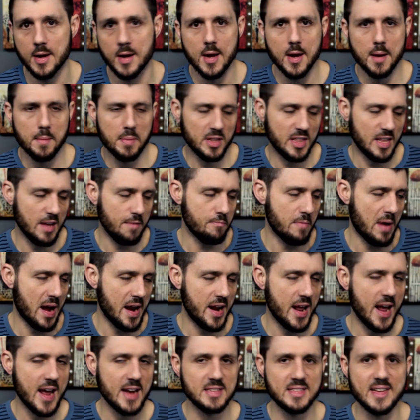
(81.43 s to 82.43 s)
but they might have
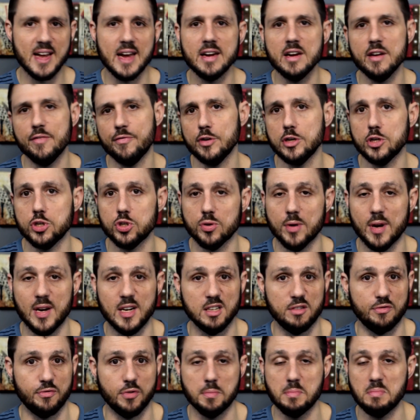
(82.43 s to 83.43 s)
had 10 different strains
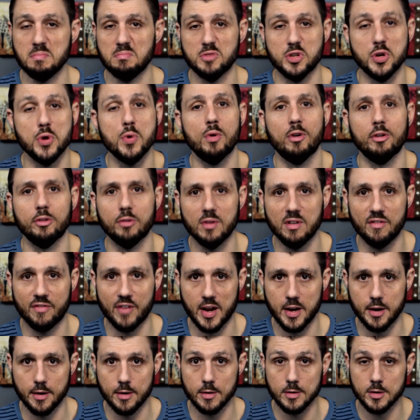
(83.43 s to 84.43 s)
from 2 or 3
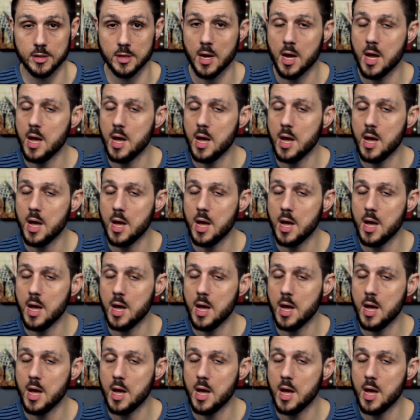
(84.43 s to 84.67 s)
vendors.